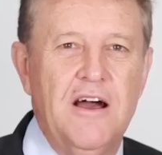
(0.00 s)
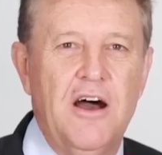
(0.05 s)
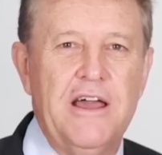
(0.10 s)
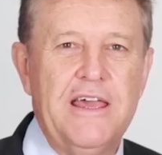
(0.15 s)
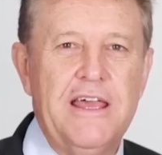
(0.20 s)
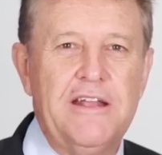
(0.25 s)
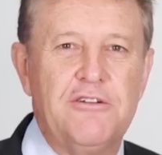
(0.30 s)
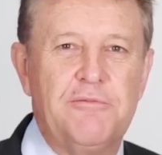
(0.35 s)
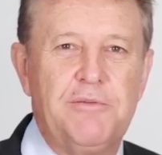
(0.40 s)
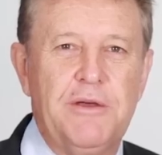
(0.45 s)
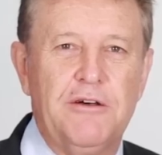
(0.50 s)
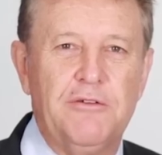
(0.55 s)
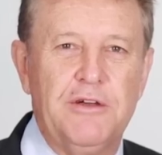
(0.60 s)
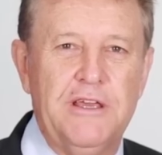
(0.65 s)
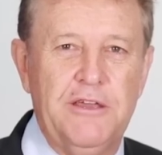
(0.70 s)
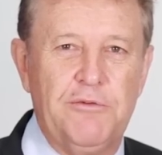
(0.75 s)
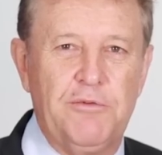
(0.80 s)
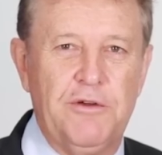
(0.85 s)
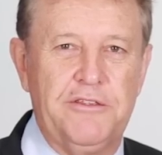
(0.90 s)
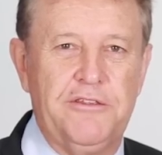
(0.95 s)
Hi, Andrew Bell
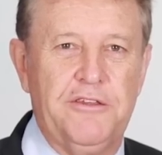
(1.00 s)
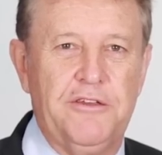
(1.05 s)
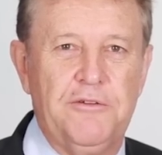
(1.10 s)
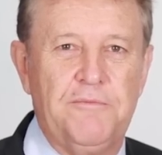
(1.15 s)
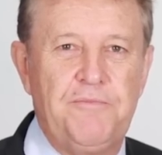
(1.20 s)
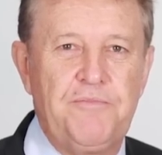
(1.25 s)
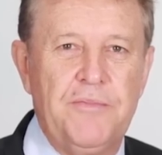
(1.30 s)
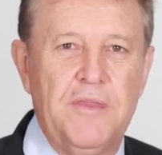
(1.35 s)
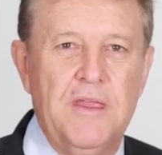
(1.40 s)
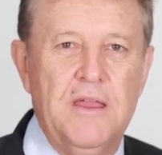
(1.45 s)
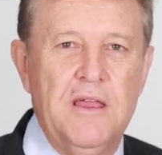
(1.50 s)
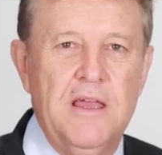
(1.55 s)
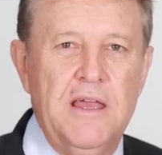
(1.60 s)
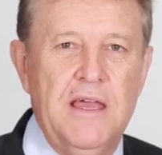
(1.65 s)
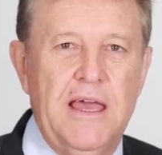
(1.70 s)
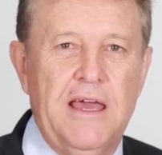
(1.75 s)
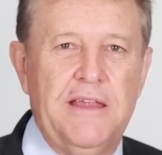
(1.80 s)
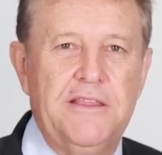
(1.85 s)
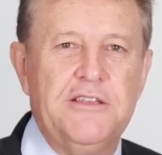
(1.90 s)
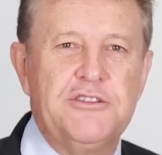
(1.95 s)
here with you.
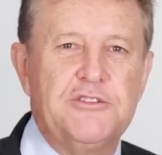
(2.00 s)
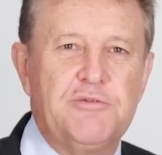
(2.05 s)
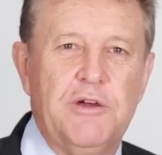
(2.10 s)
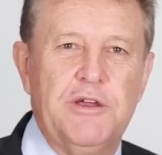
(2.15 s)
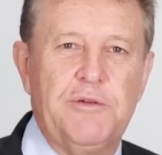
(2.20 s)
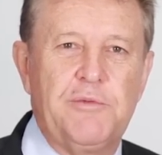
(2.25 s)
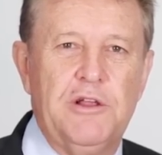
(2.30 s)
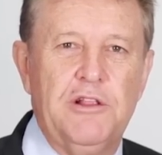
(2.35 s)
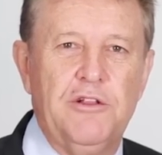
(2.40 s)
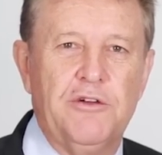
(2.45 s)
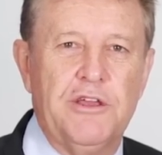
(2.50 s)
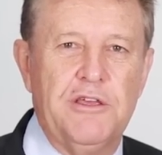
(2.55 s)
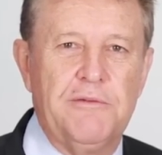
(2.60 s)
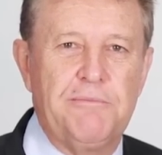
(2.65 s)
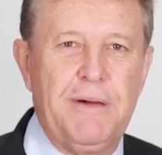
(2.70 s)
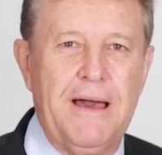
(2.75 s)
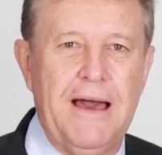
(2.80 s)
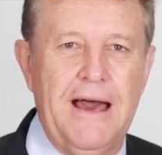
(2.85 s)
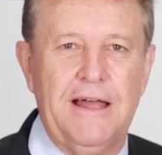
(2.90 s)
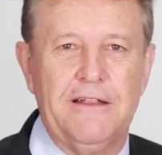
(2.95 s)
And this week we're looking
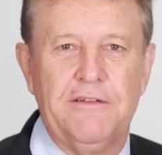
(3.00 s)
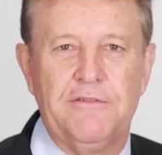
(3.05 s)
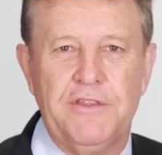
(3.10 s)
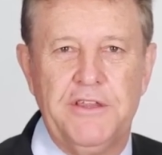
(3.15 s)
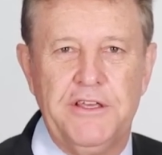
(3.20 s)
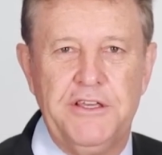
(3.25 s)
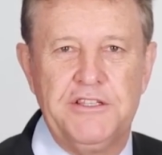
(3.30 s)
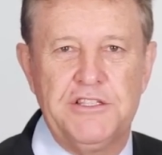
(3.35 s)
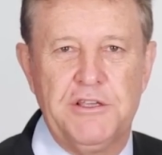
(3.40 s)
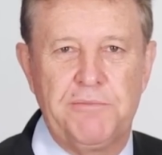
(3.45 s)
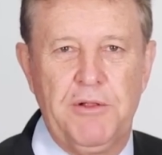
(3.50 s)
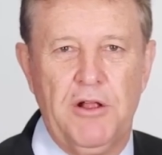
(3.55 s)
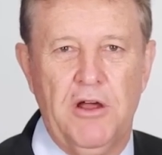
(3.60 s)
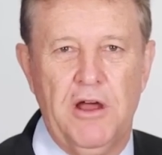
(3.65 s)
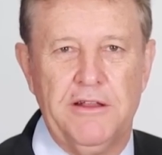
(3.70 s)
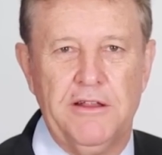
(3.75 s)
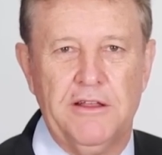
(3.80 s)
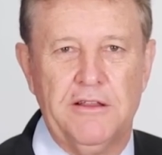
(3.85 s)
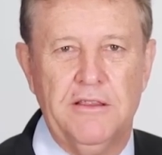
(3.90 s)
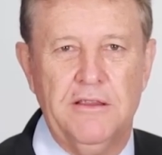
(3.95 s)
part of the
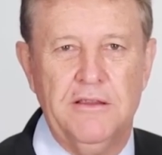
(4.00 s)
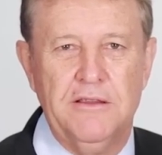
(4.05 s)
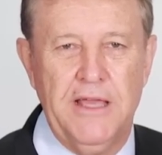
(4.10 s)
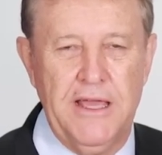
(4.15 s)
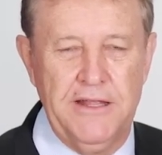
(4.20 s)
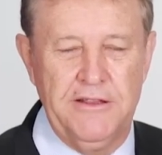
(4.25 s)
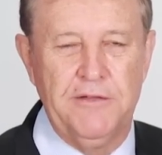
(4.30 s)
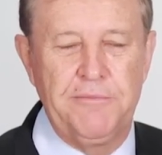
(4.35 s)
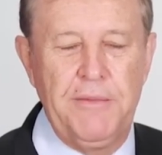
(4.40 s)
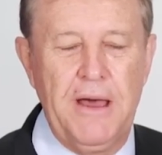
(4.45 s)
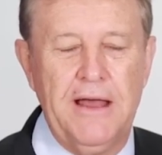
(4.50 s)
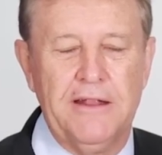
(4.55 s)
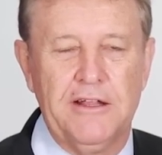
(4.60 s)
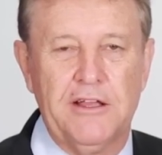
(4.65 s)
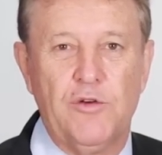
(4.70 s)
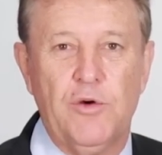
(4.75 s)
supply and demand